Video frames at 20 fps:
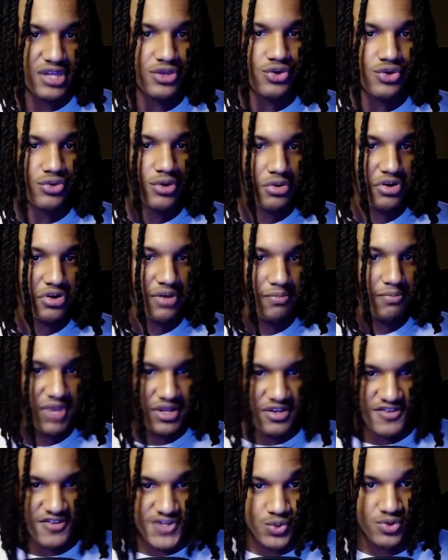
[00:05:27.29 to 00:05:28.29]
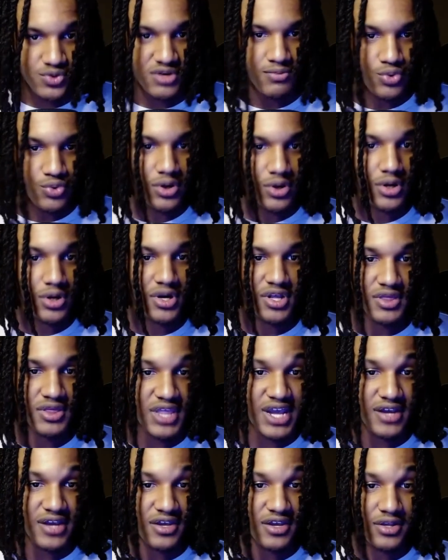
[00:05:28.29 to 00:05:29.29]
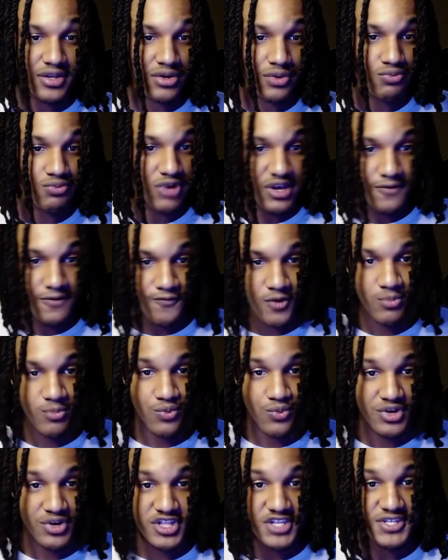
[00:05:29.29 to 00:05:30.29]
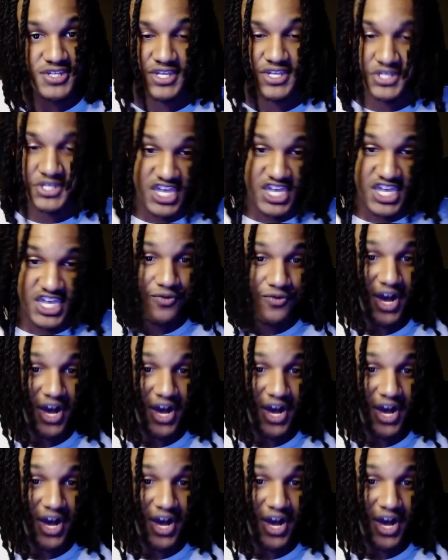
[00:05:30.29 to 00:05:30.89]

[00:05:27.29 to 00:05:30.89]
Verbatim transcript: you know, committing to it more and not getting away from it when it's successful,